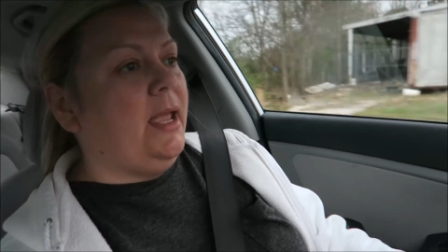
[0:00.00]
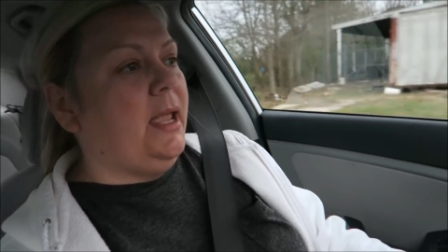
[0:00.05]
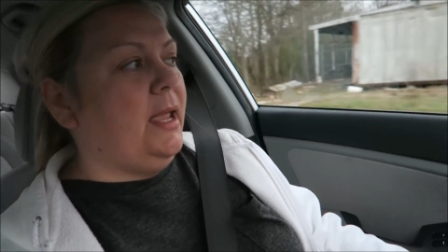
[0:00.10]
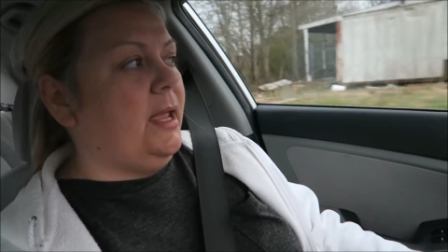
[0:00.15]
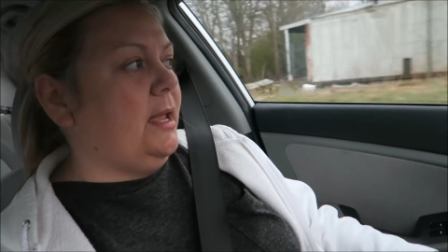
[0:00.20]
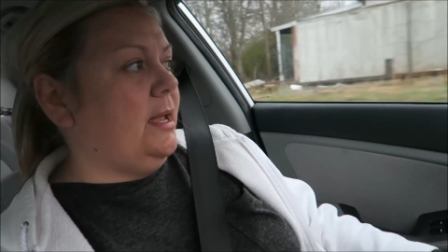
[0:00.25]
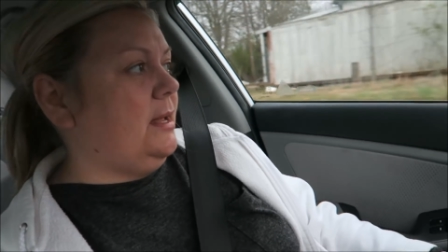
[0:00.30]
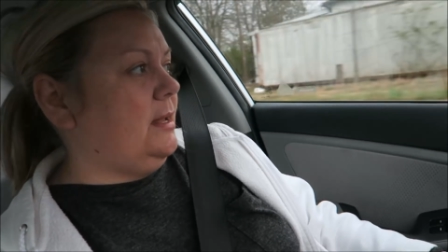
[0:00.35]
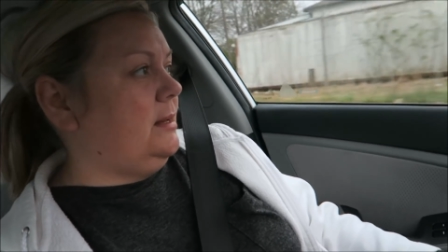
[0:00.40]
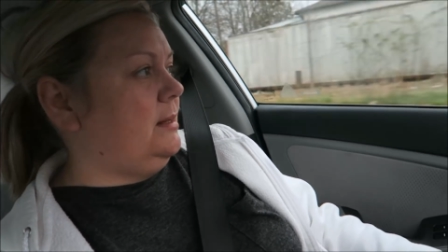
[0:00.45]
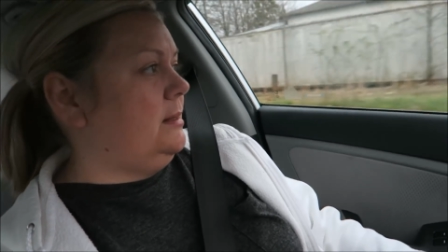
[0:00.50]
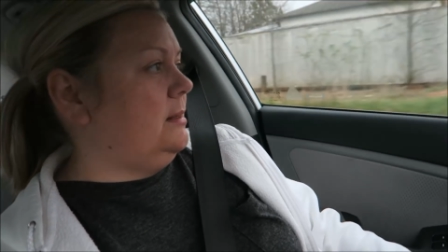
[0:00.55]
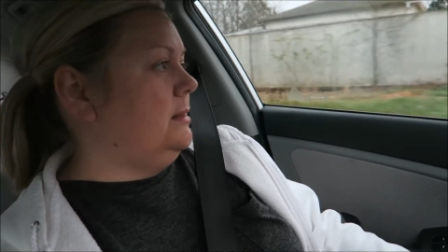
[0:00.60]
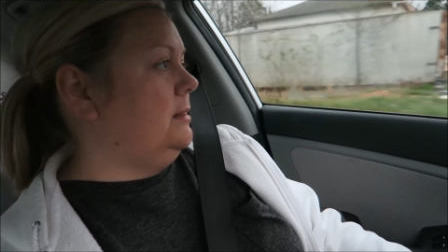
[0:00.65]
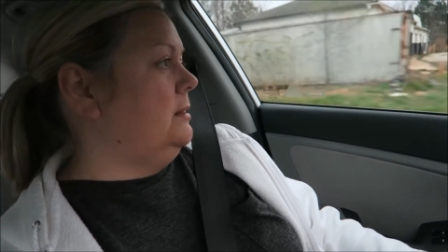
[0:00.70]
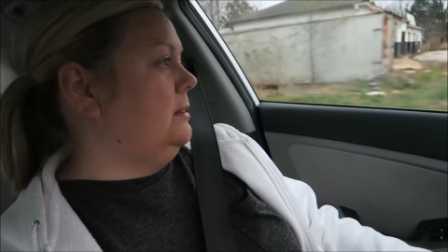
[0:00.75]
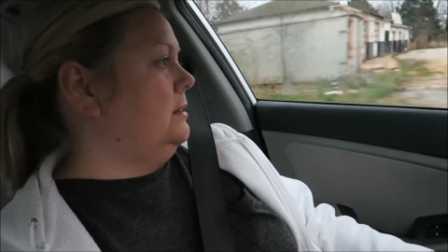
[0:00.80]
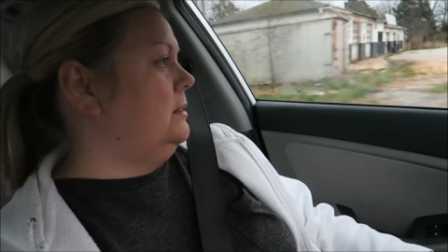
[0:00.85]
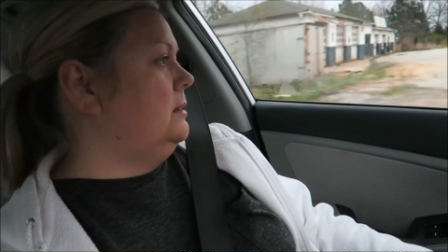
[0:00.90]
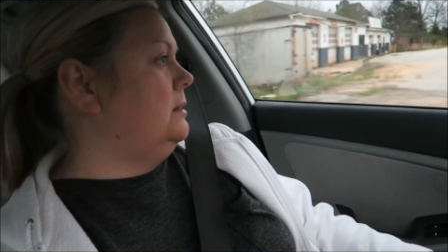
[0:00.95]
And
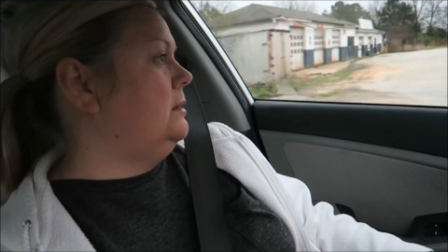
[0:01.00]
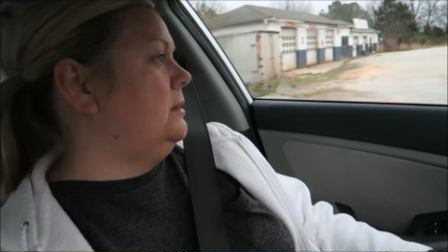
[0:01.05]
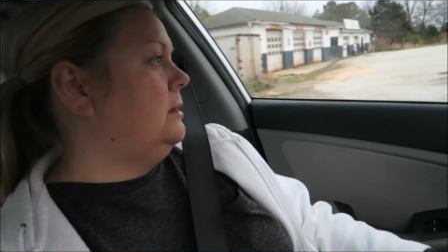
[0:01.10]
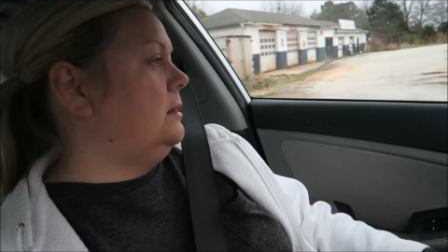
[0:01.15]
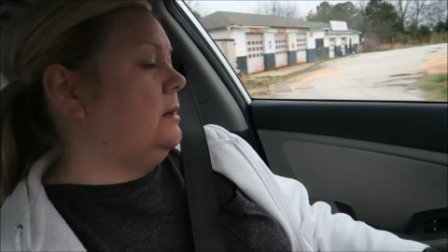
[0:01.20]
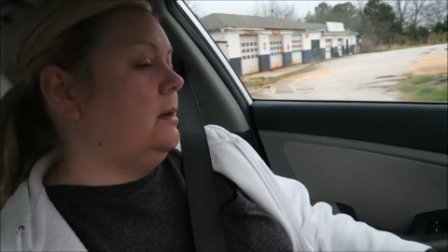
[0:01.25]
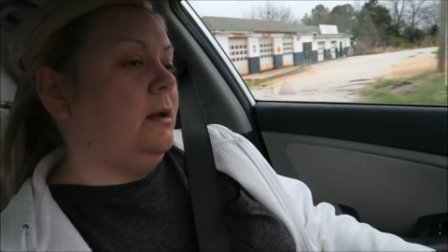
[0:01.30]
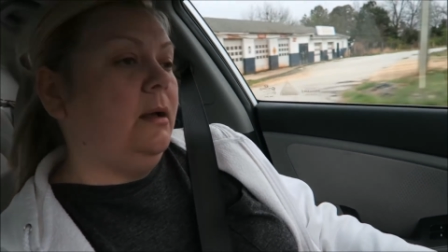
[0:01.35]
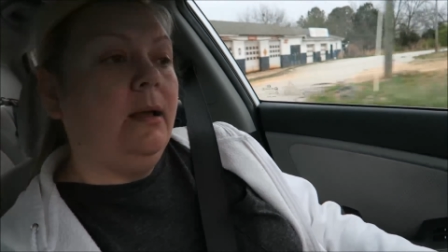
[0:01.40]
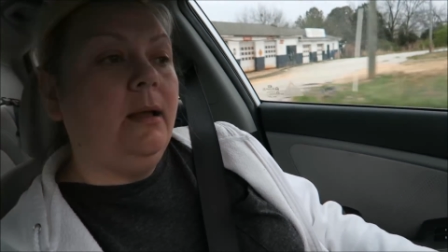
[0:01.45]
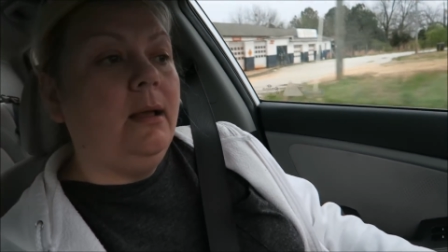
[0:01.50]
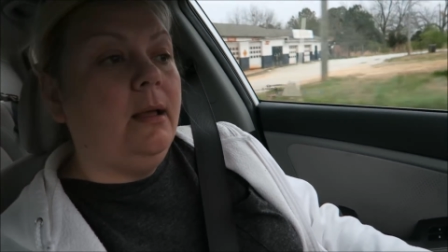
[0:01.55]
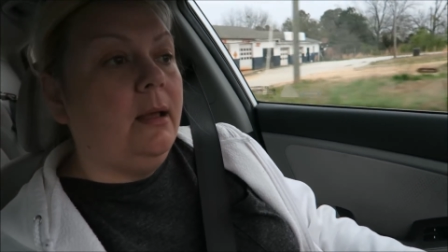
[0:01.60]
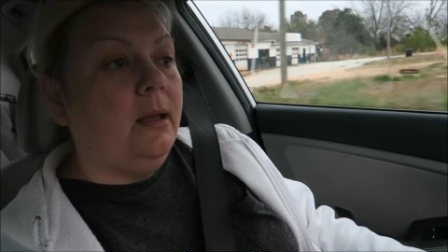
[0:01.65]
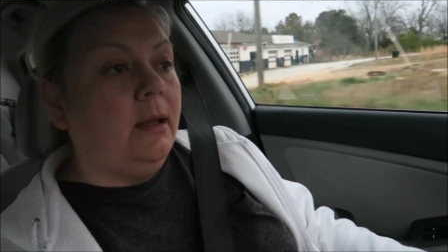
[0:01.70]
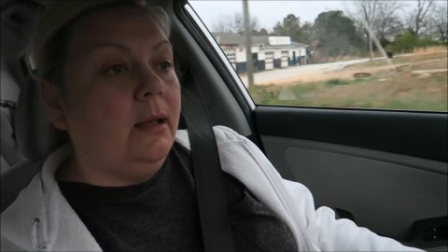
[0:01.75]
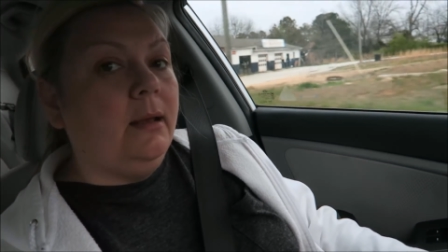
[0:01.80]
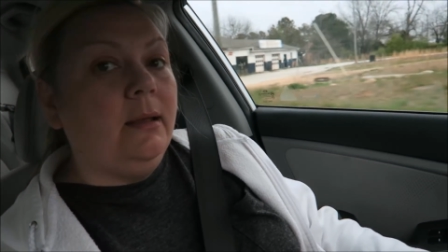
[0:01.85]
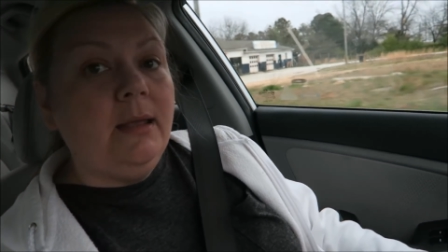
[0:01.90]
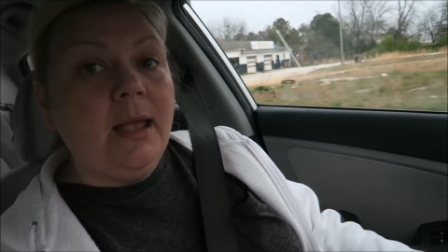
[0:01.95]

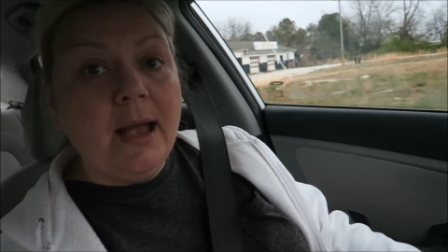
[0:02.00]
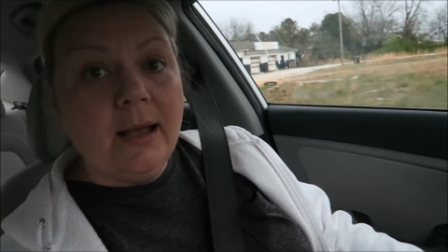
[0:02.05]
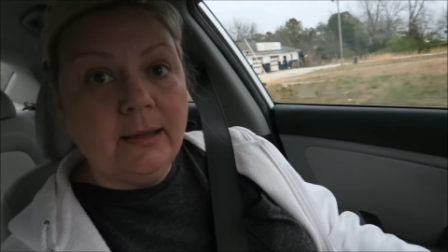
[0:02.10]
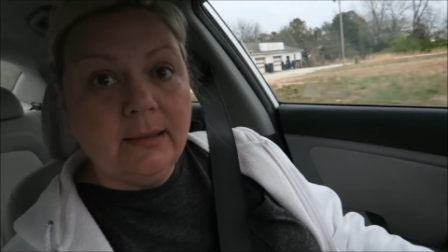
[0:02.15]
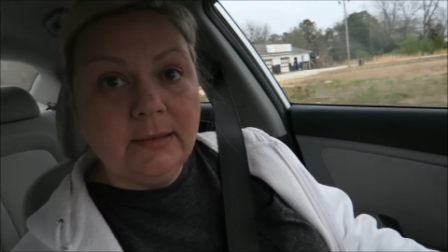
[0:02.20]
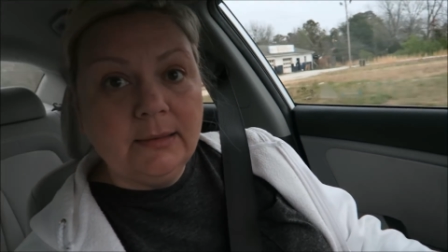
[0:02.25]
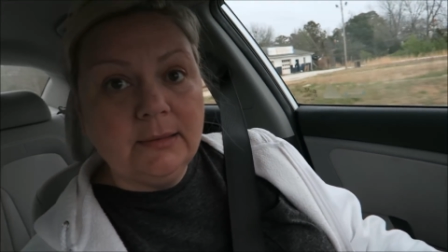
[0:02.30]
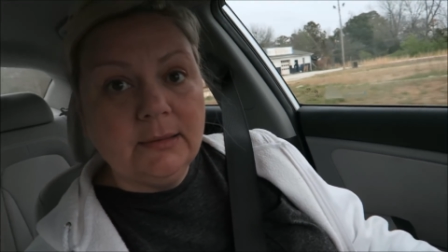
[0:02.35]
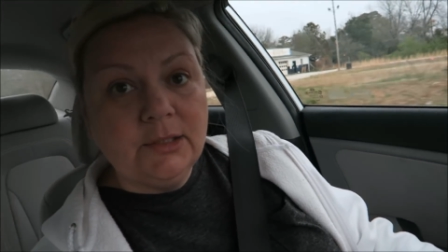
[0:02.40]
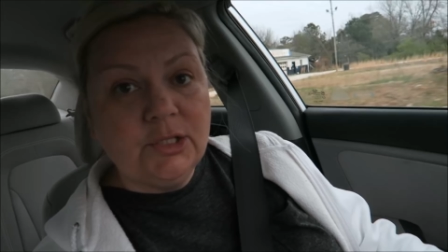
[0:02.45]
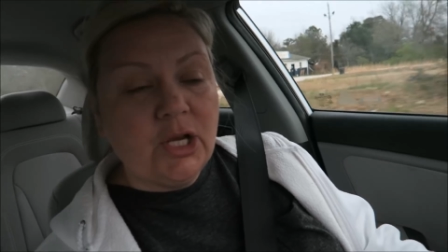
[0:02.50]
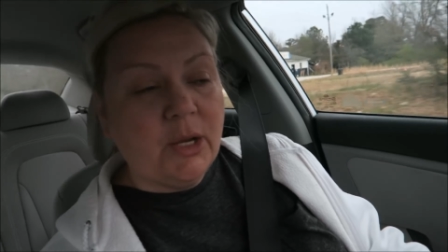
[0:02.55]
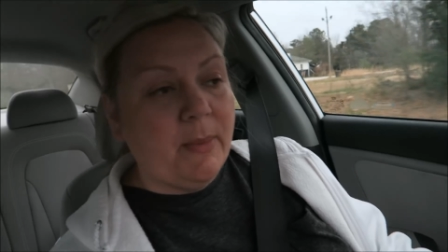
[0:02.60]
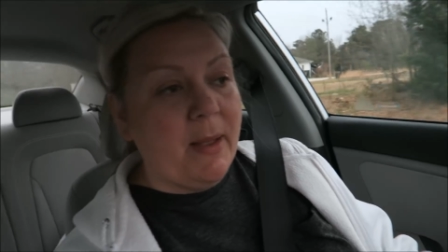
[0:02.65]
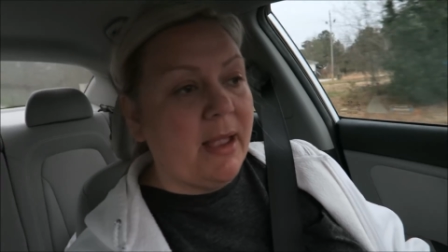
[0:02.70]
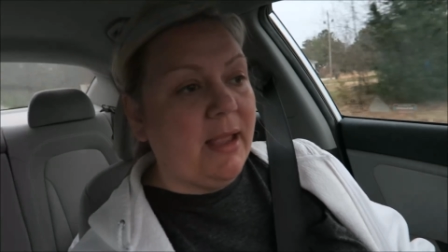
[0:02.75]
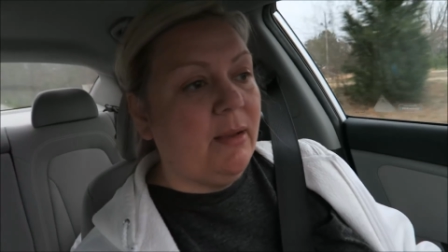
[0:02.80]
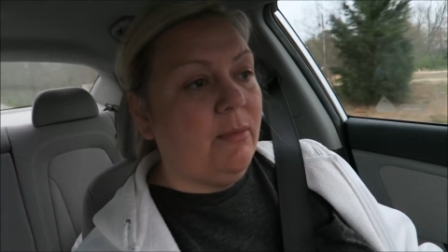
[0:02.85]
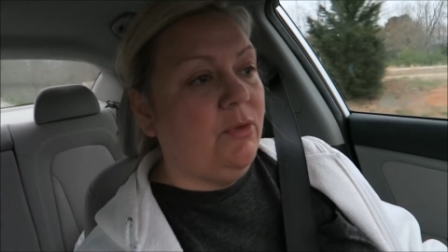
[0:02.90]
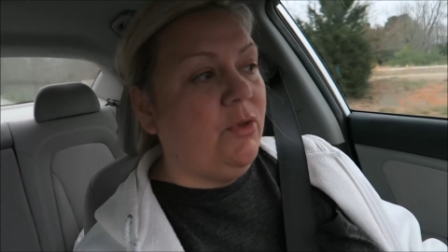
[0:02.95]
yeah, check
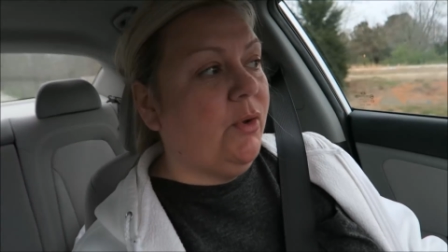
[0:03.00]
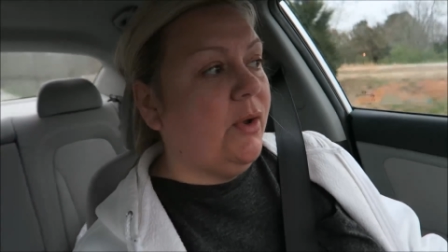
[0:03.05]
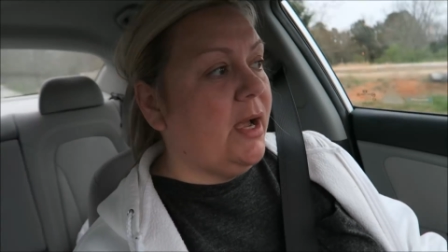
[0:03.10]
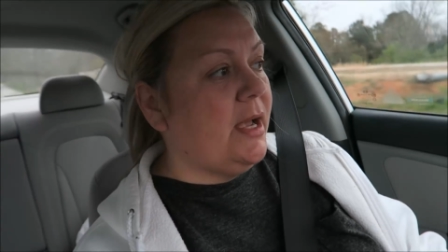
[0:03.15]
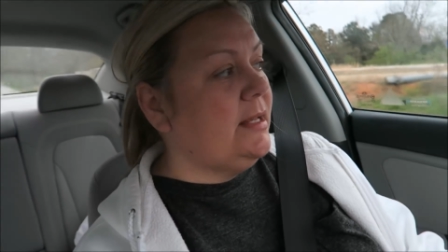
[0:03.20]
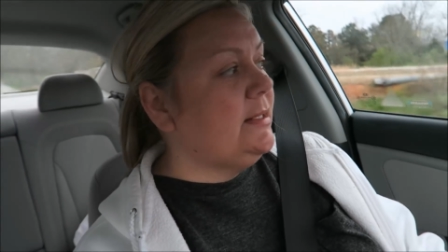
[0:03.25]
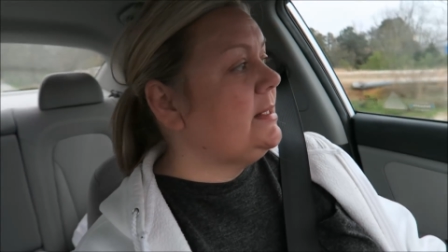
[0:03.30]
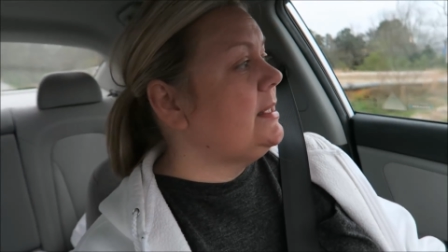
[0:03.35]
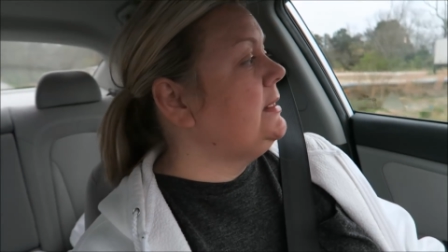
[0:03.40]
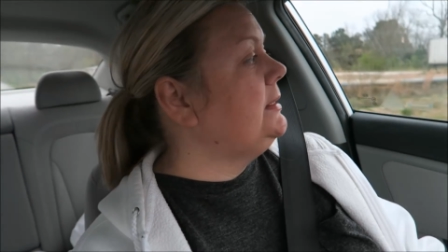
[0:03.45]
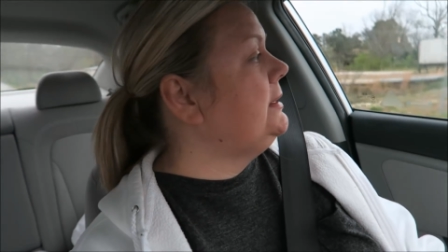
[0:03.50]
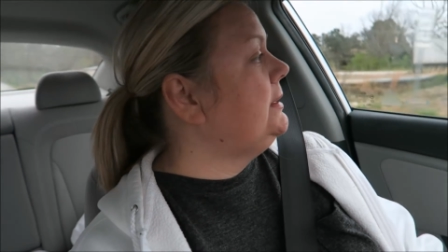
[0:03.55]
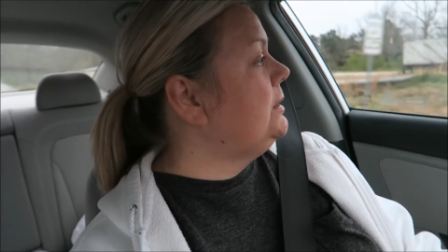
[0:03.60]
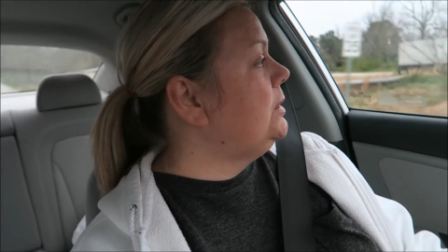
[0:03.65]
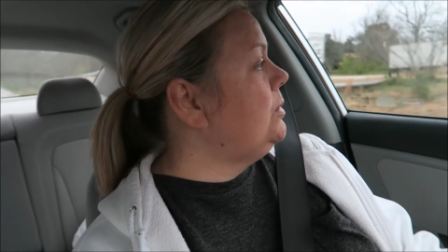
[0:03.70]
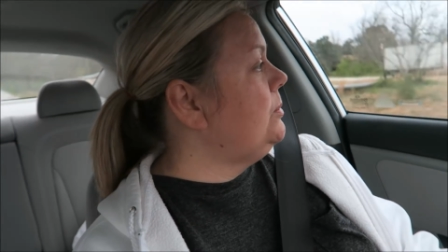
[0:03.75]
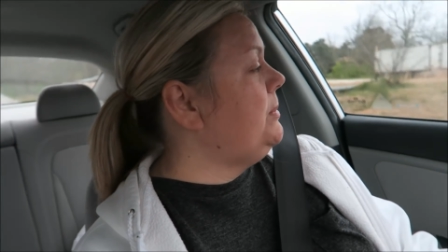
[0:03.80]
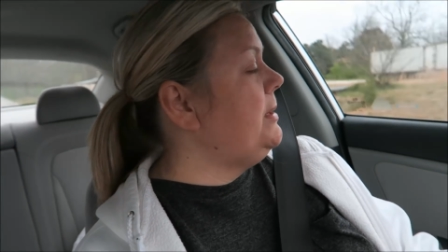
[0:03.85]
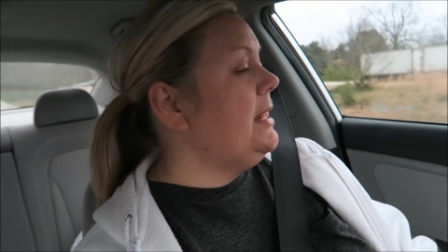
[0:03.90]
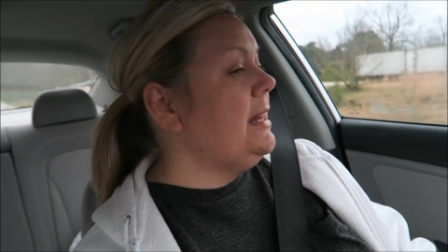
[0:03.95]
back in with you guys a
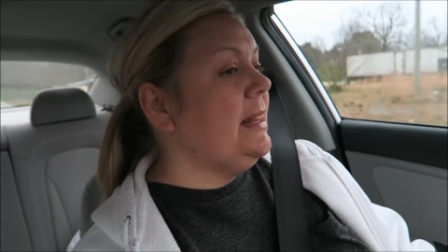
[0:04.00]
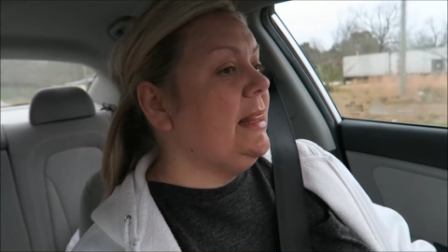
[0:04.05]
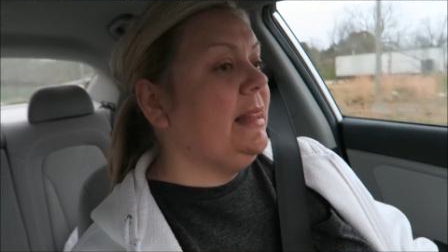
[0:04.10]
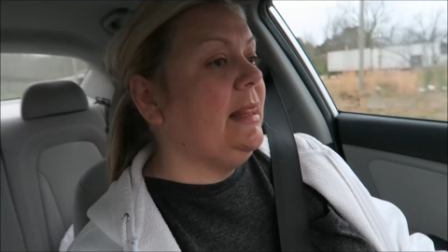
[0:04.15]
little bit